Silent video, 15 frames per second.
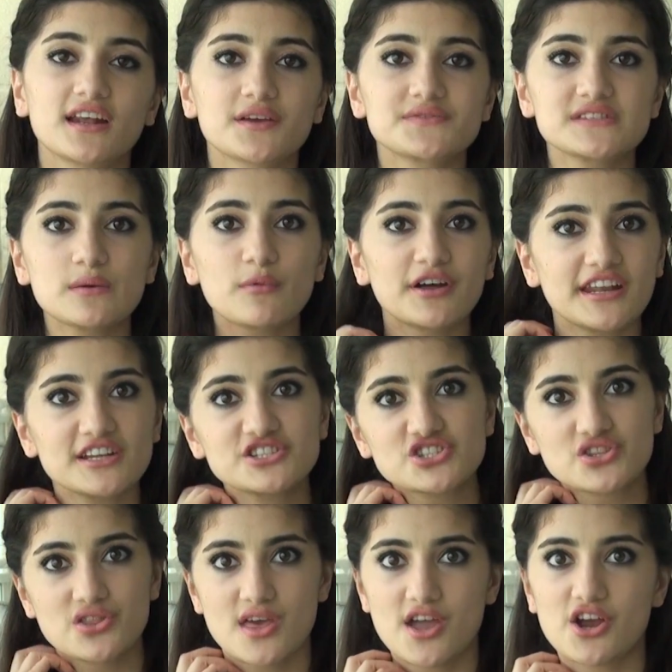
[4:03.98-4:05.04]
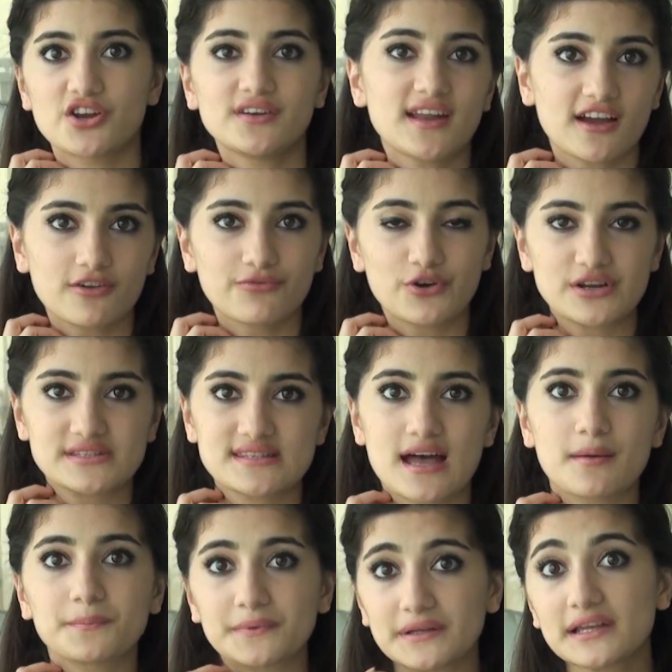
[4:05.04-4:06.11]
like if someone itched their neck, for
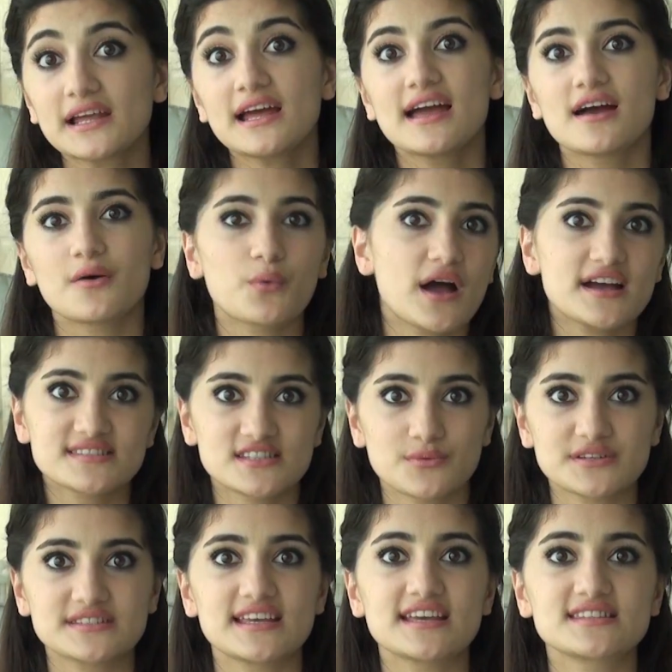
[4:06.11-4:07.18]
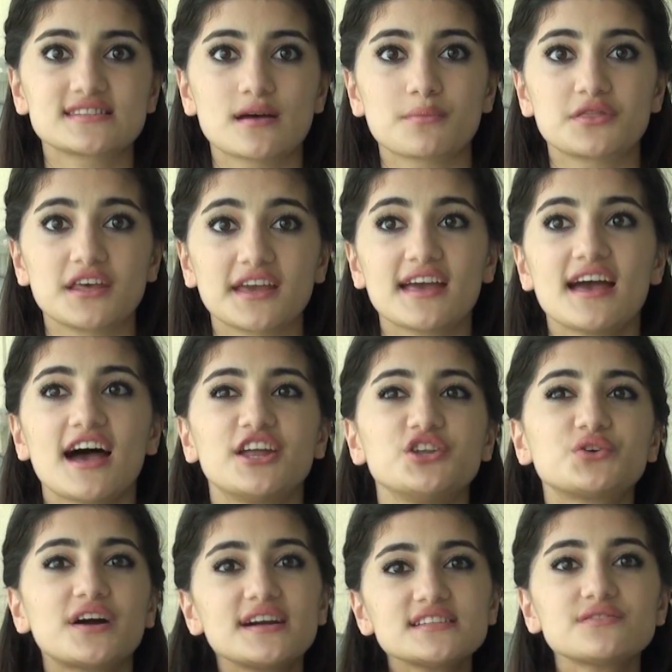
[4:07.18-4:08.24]
example, as they were saying something, and
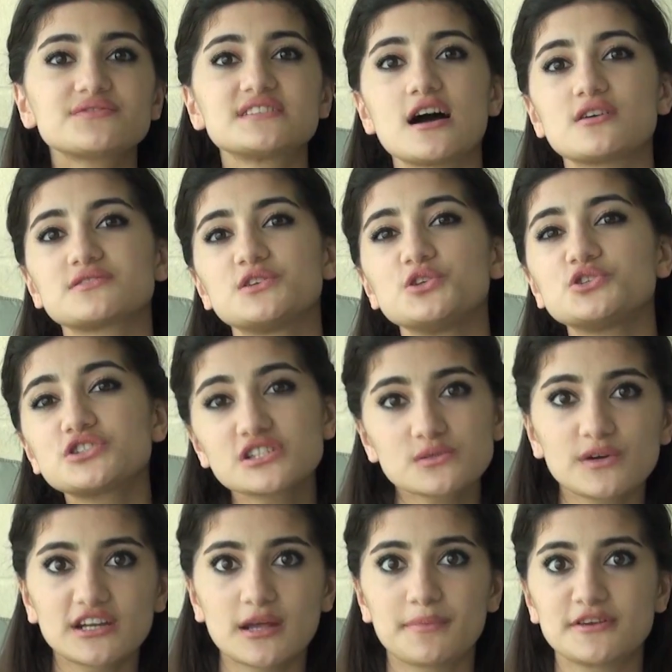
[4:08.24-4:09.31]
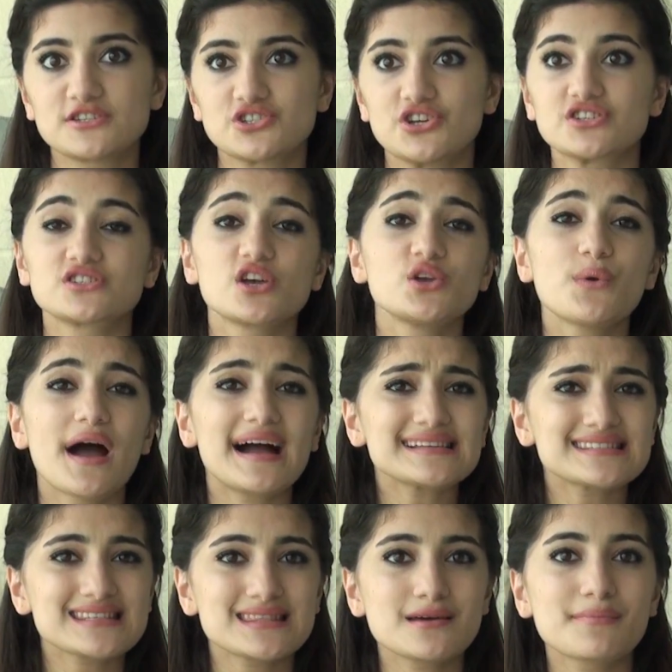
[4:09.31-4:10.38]
you kind of doubt and you just want to be sure, so you
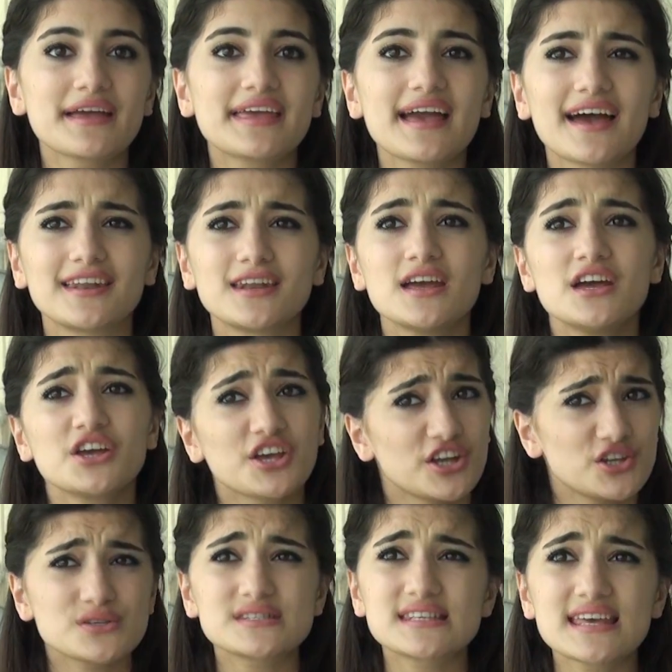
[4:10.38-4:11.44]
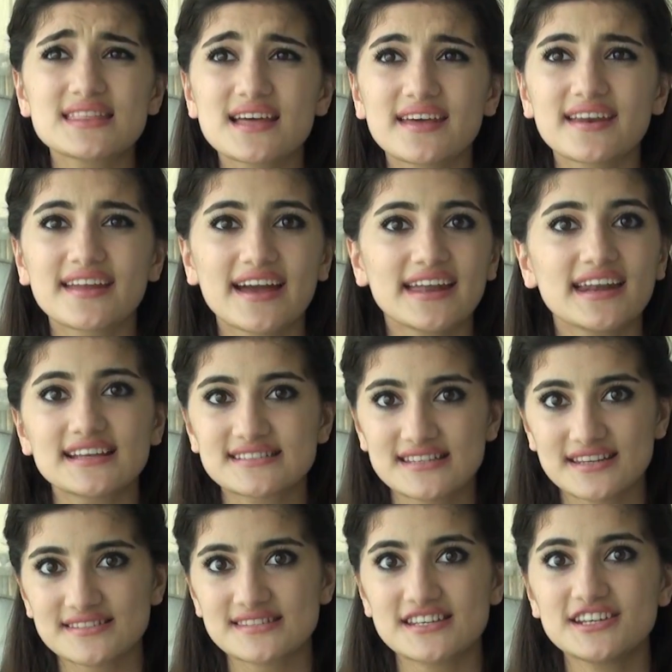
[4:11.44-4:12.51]
ask them again, can you say that again? I
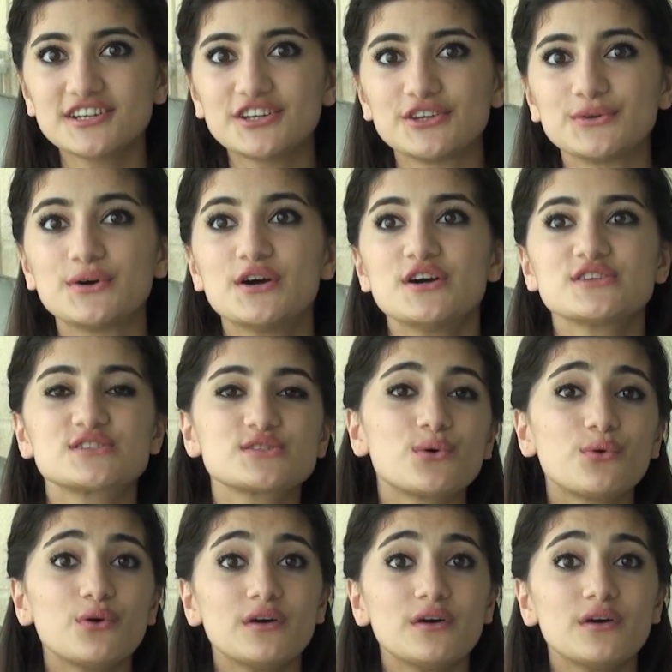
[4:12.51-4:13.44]
didn't hear you. So